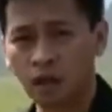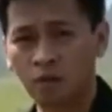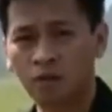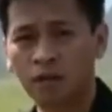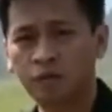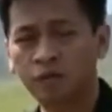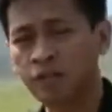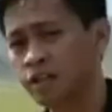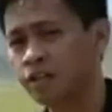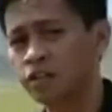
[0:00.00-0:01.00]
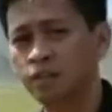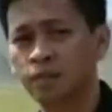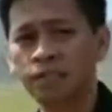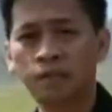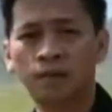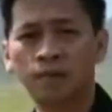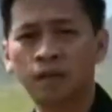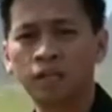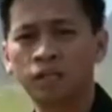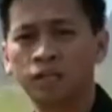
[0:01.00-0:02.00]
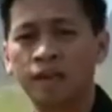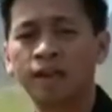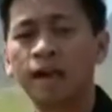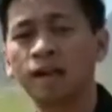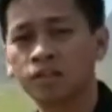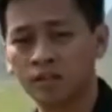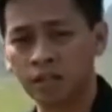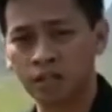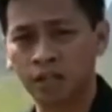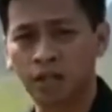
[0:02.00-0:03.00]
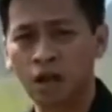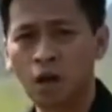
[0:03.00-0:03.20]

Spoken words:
who suffered years of discrimination and isolation